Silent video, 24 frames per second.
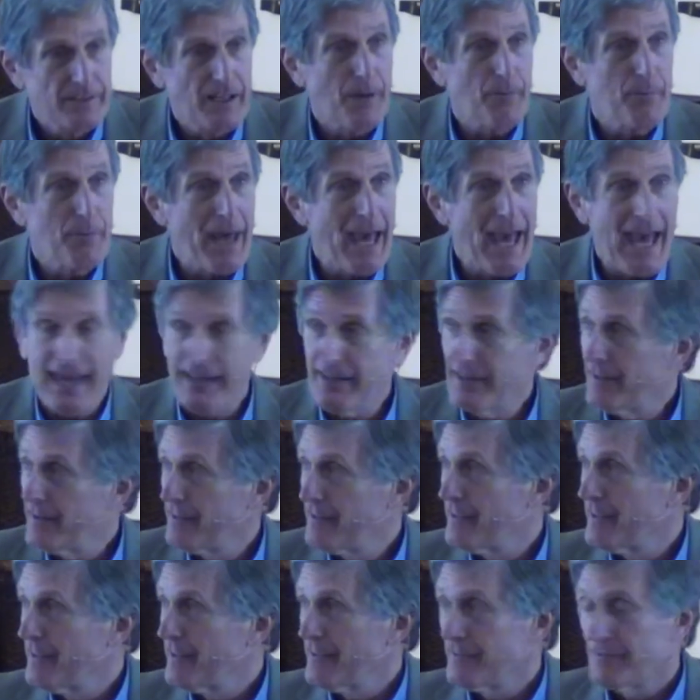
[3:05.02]
Not bad
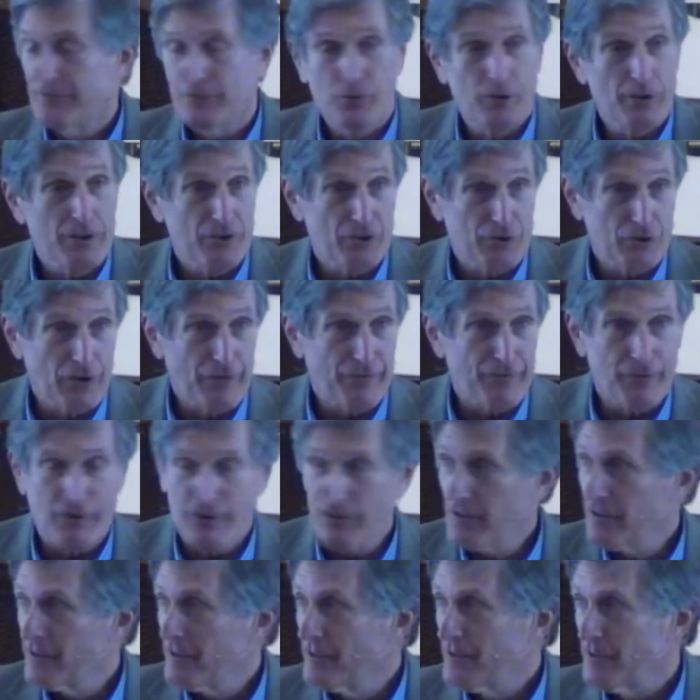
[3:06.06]
for a
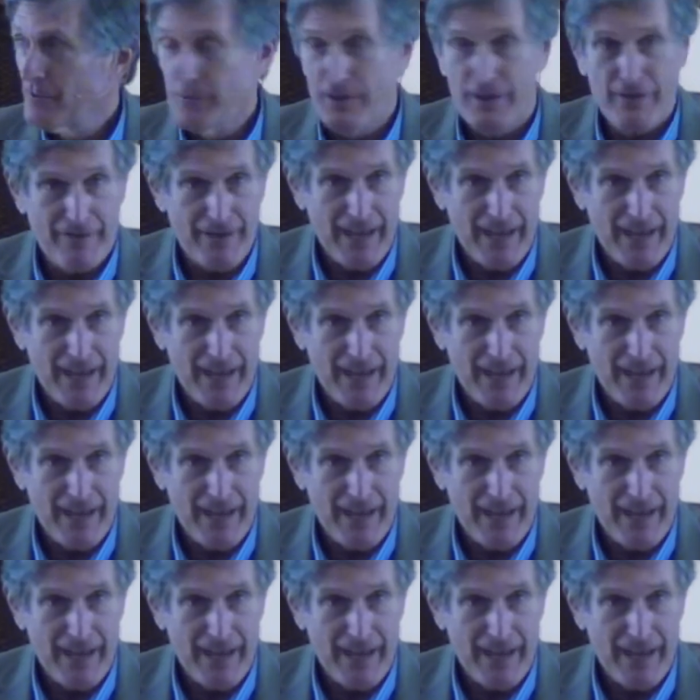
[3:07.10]
surfer with a